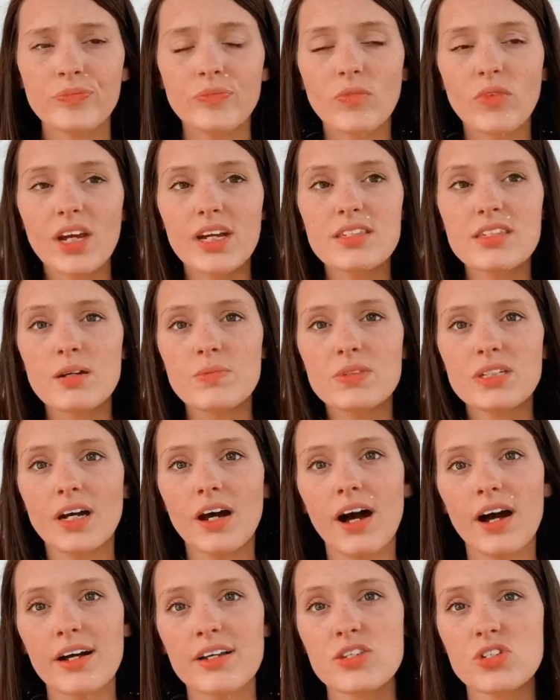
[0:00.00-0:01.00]
It's up to
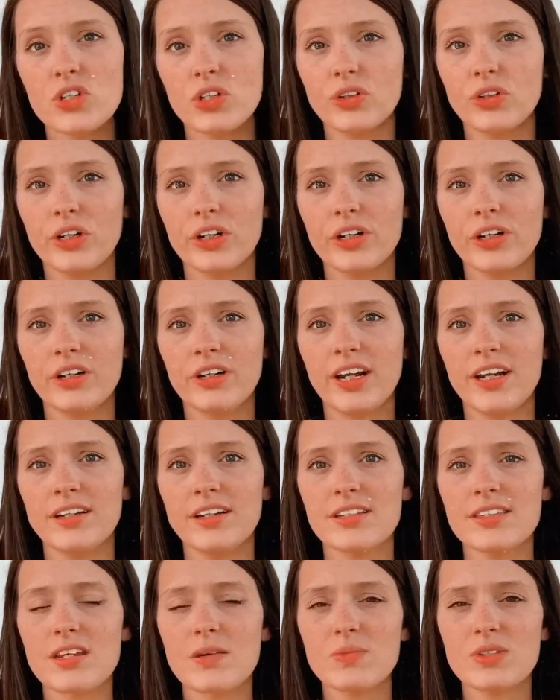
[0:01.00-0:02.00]
us to learn, and
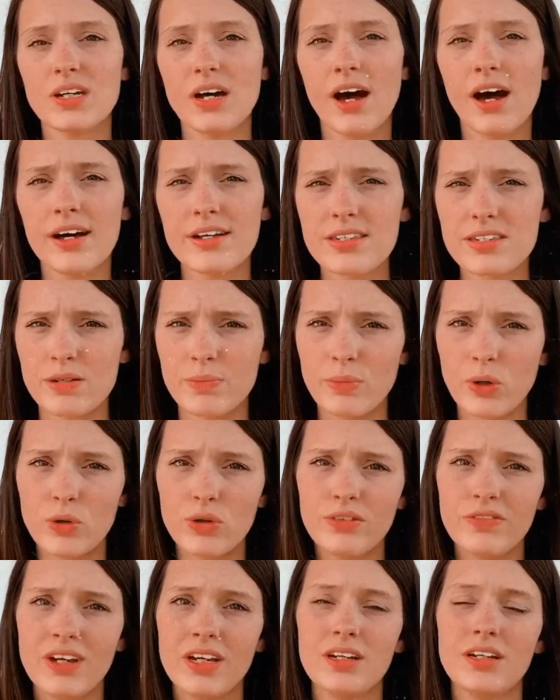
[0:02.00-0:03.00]
it's up to us to
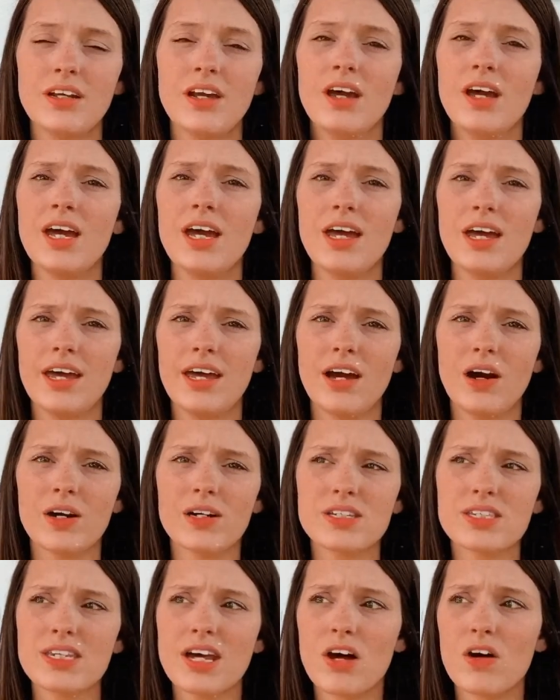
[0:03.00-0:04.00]
motivate
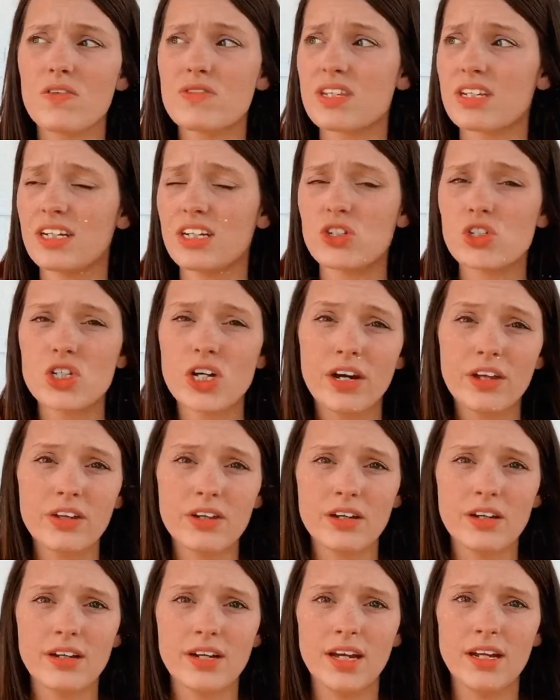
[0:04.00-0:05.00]
ourselves and each
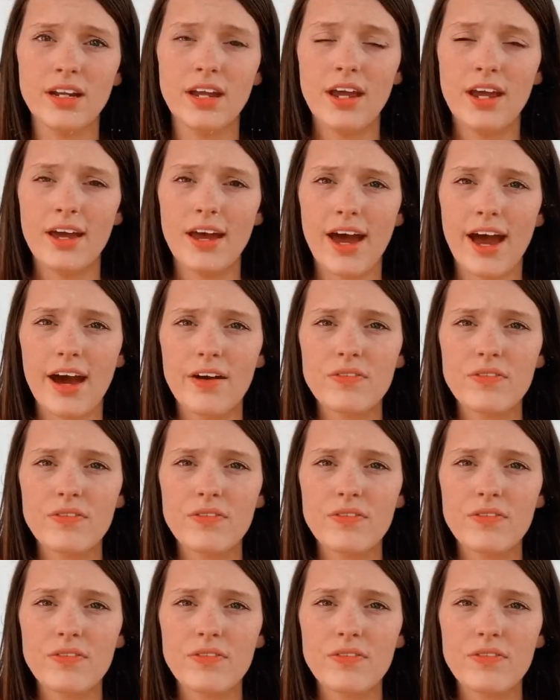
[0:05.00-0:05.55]
other and have that